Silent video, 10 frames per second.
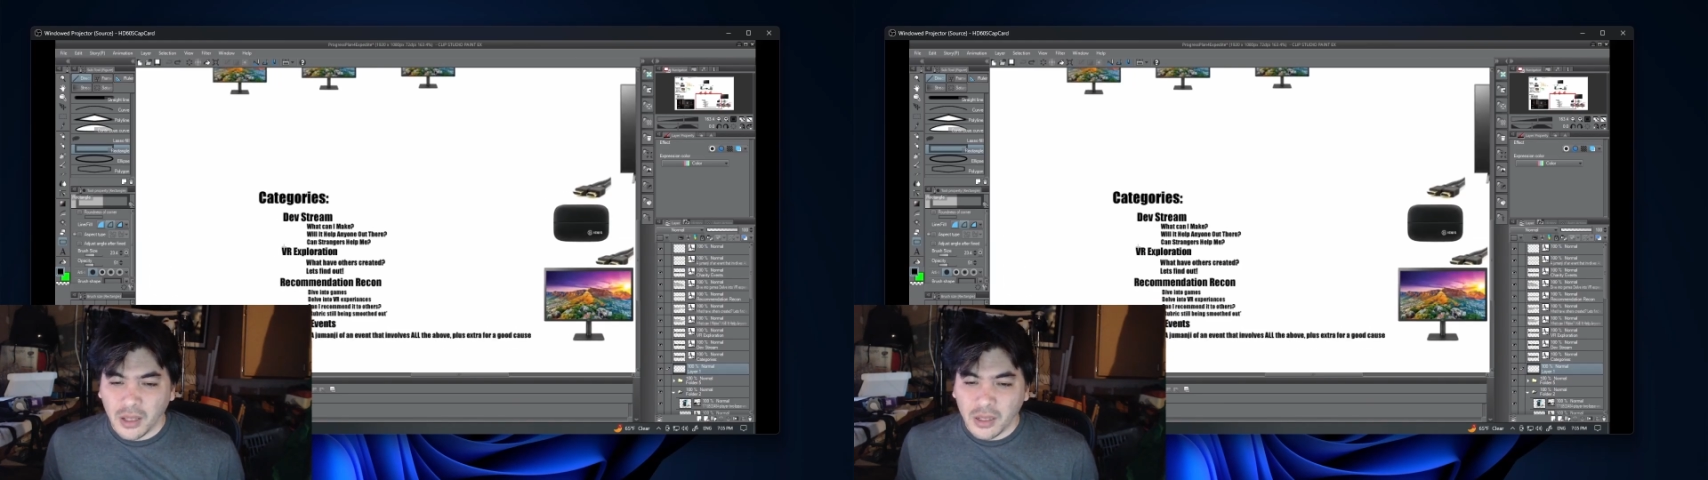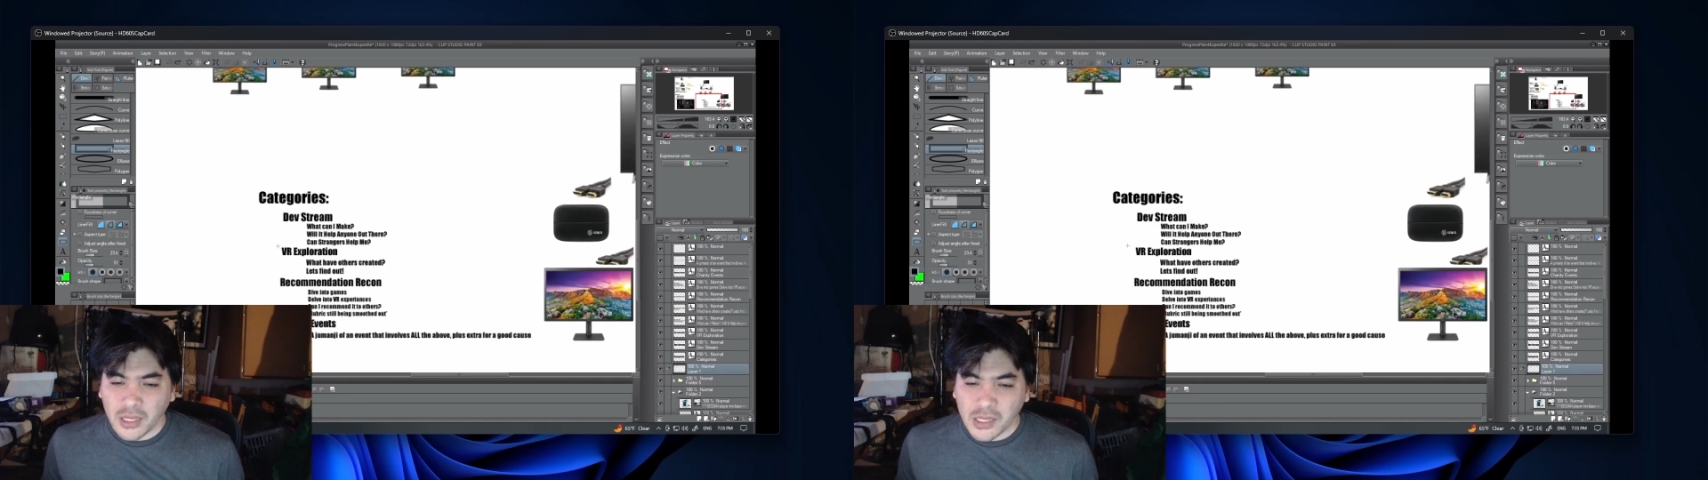
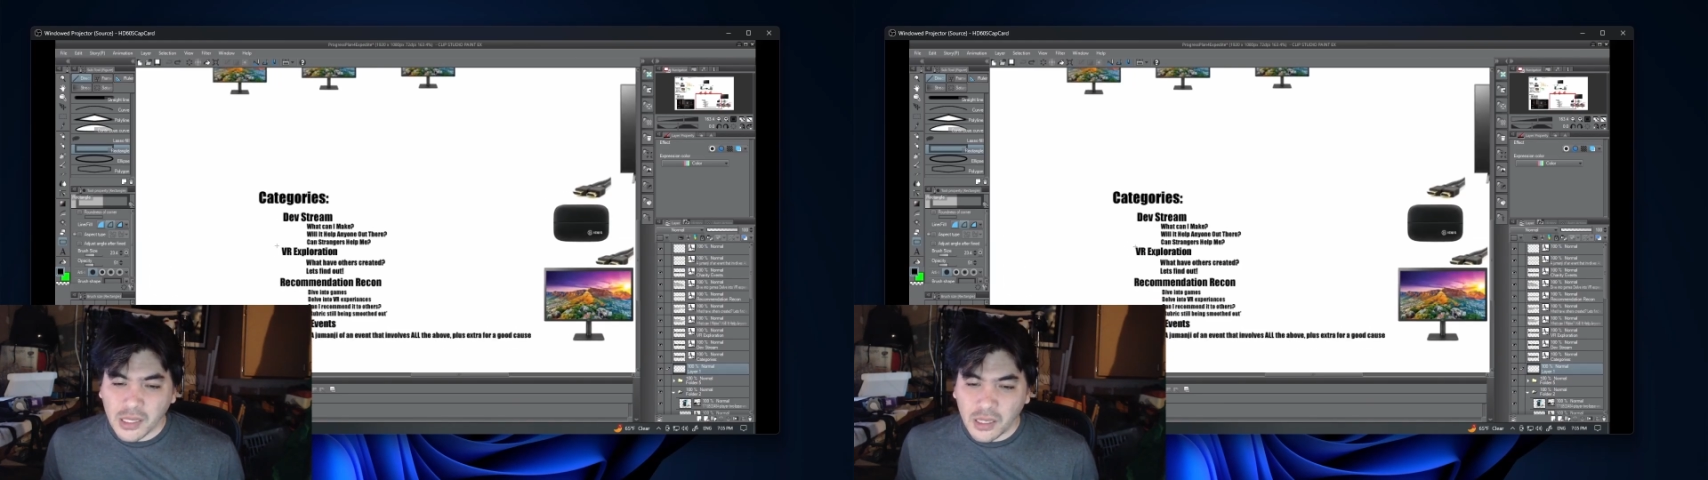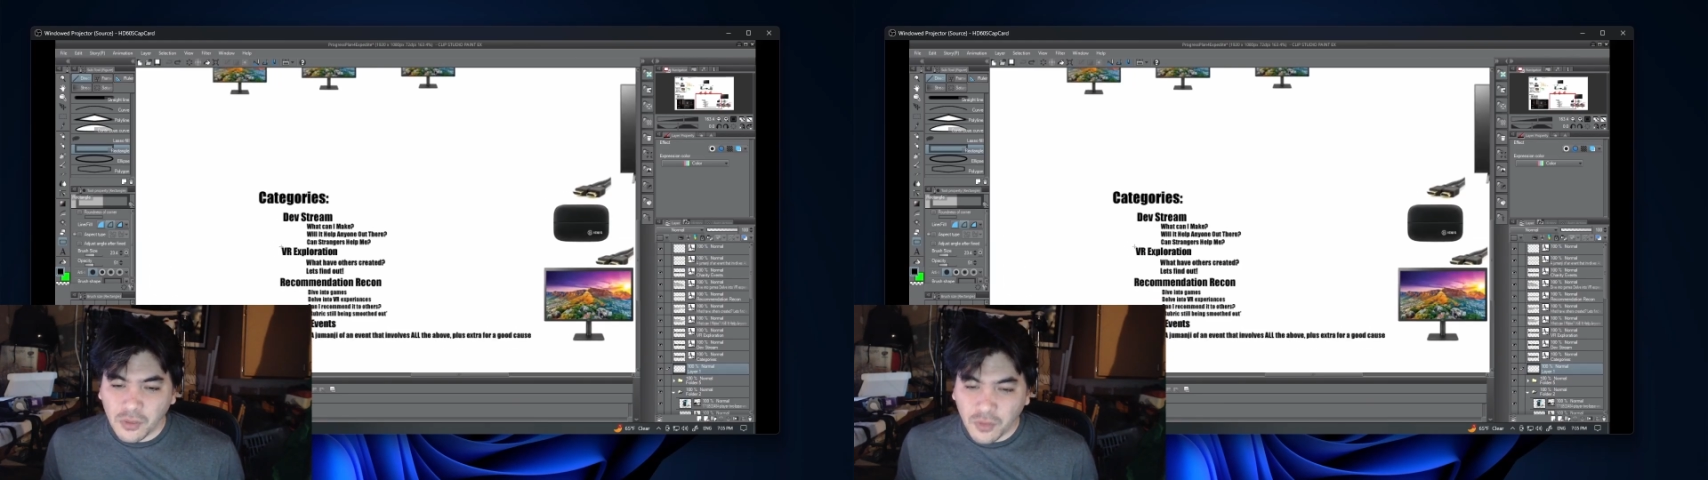Let's
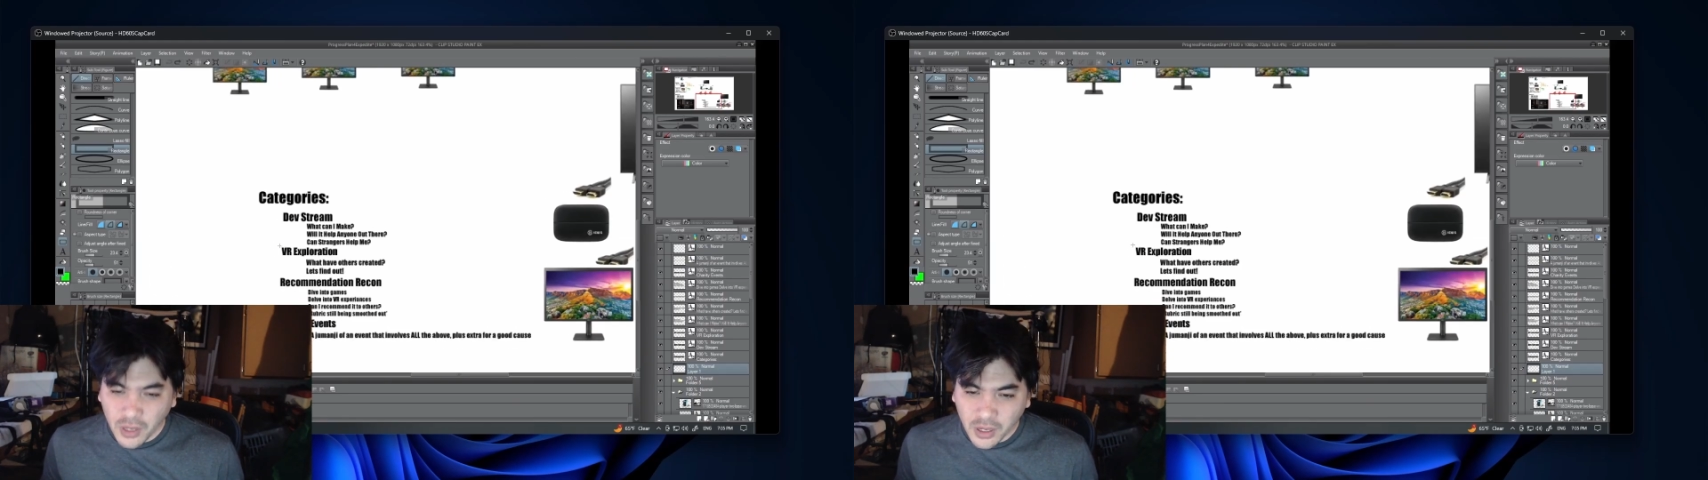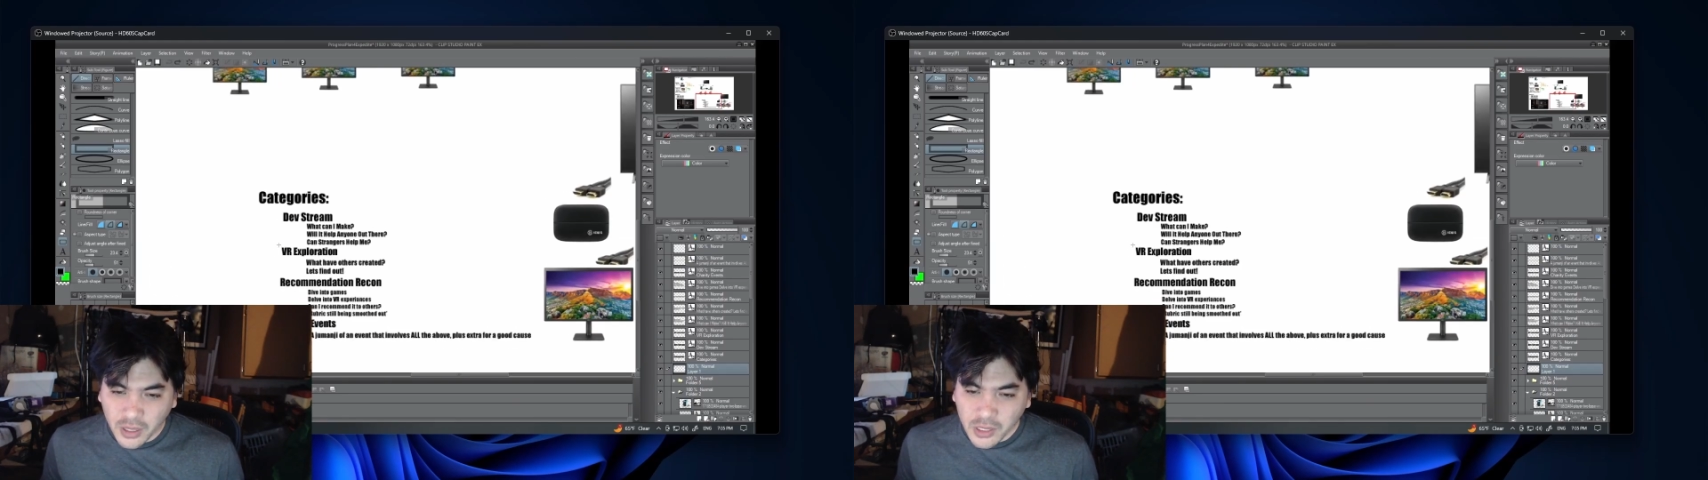see,
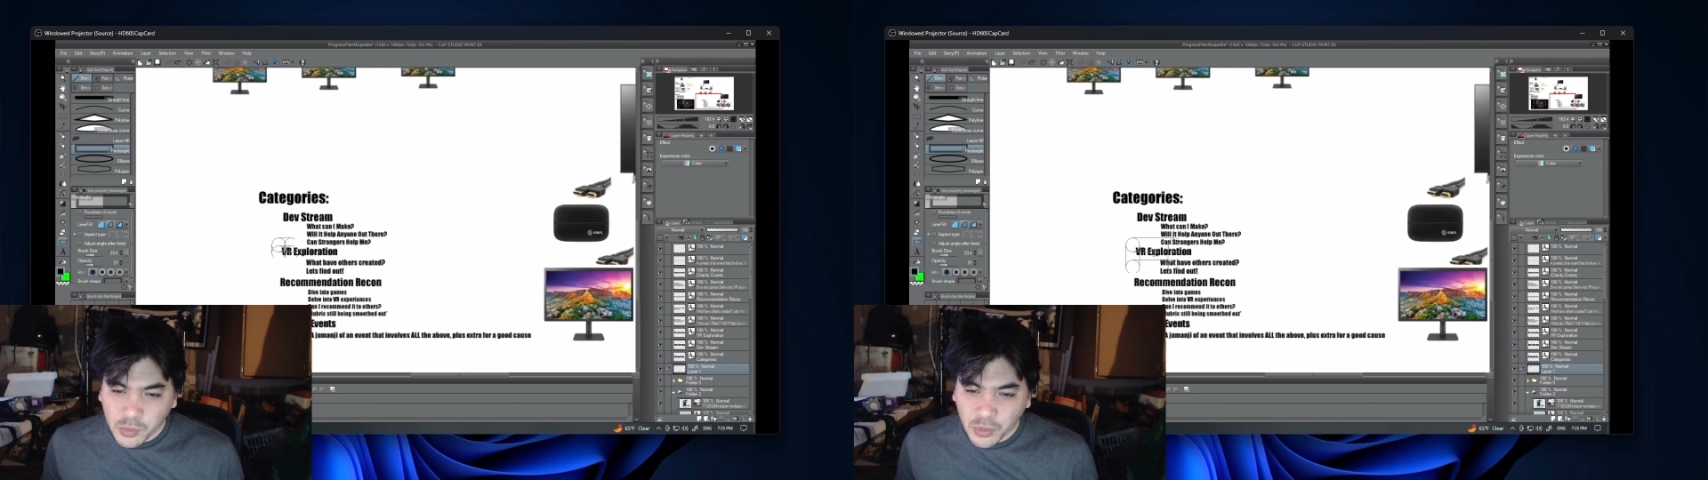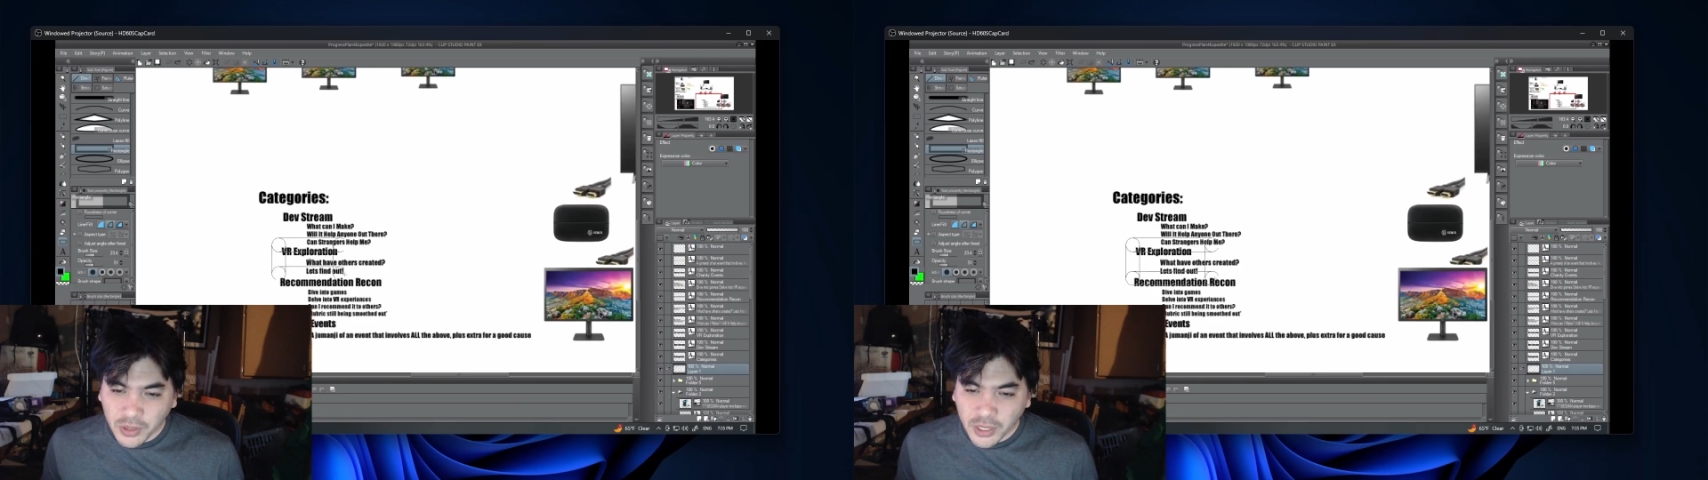VR
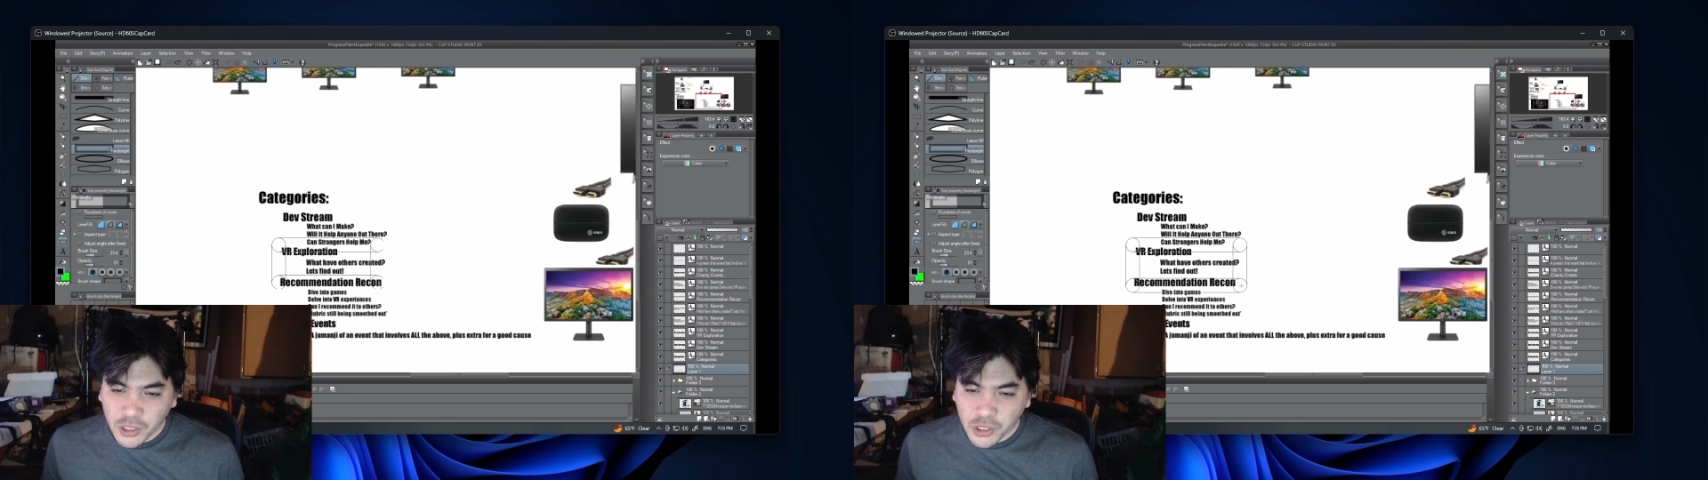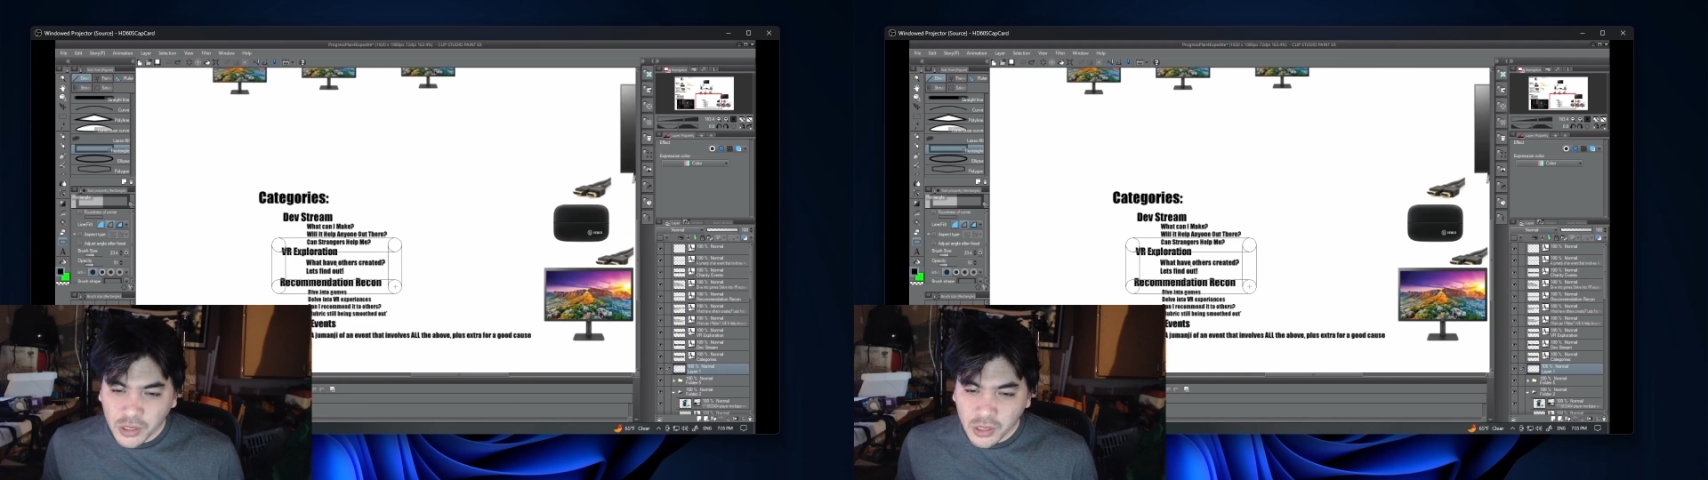
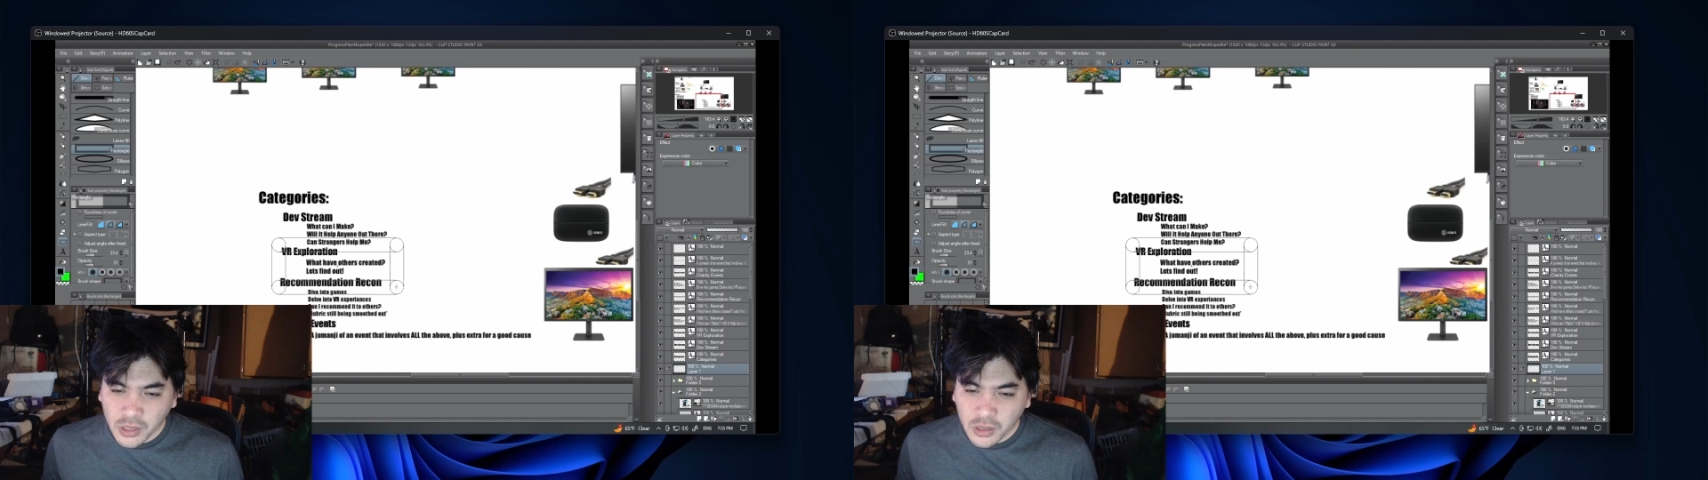exploration.